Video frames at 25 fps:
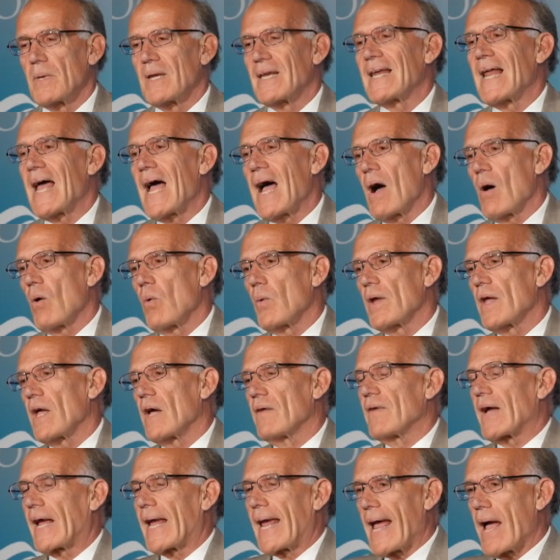But now we
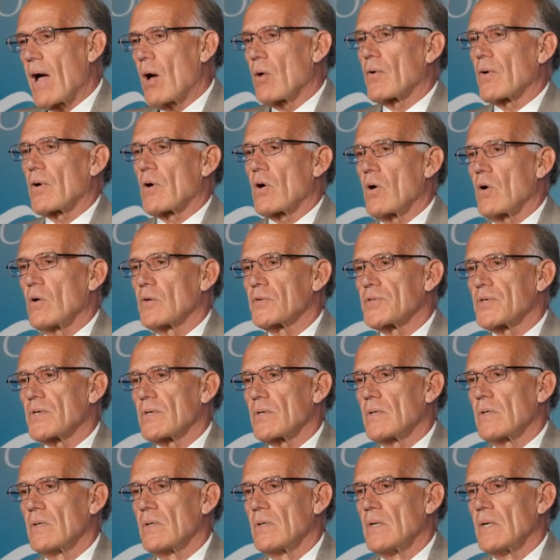have a
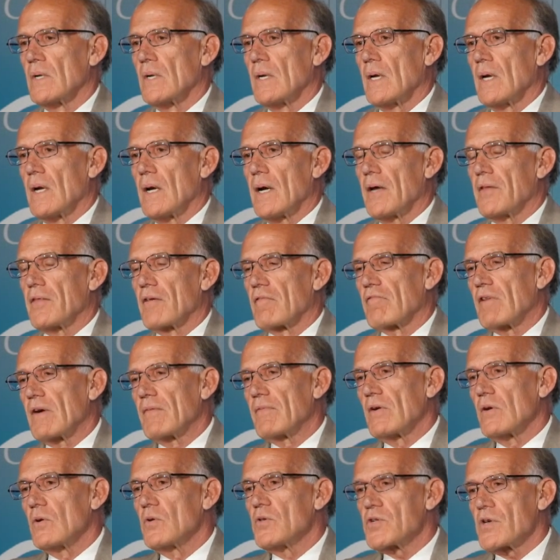counterculture, and the
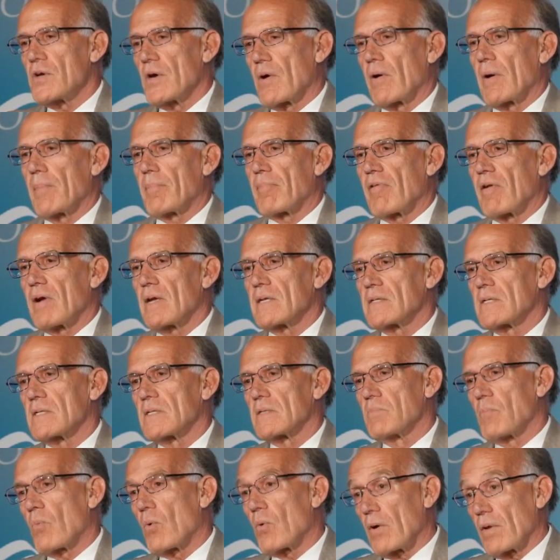revolutionary press
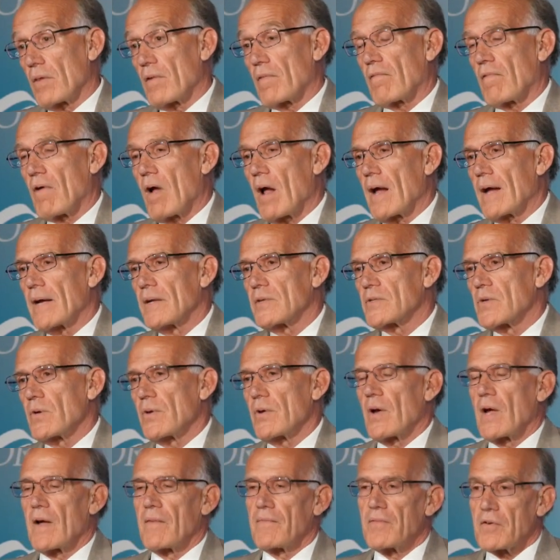is more to the right. So
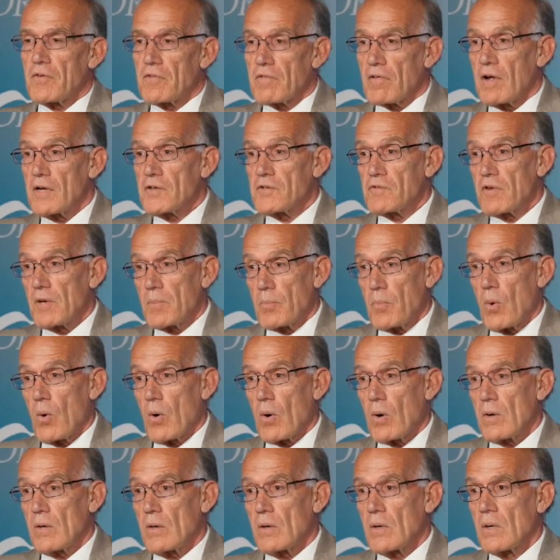you have the Drudge
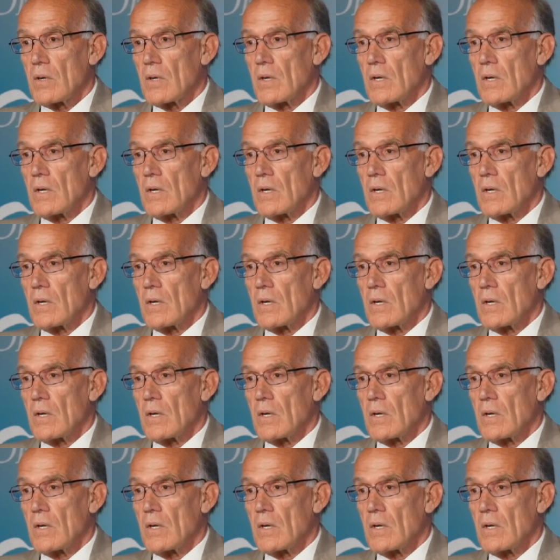Report